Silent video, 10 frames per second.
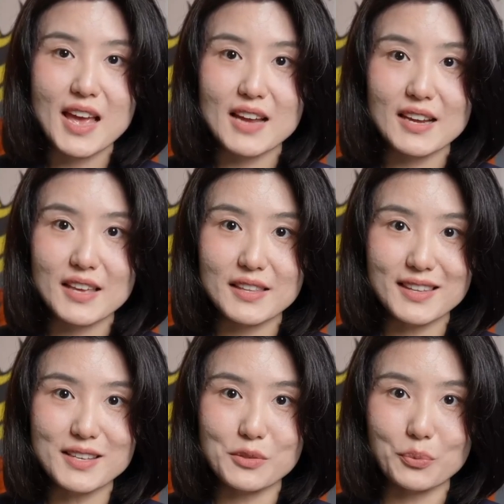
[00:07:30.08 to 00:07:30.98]
And in
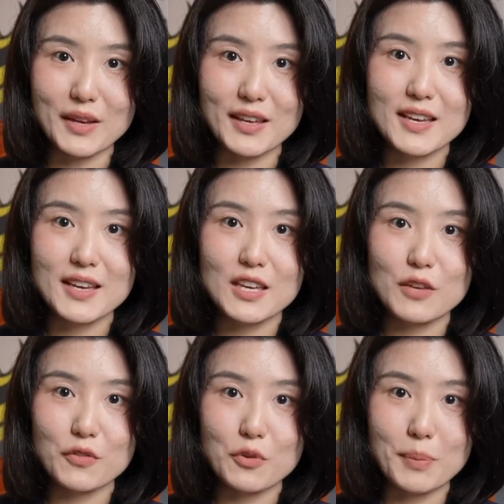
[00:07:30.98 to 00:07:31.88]
this way,
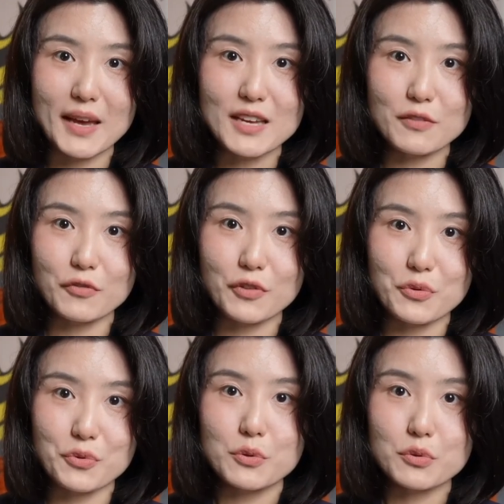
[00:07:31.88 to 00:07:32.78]
if you paid for
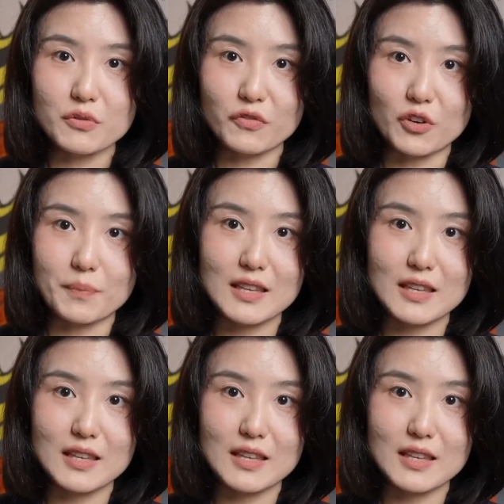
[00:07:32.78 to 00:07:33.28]
your uniform,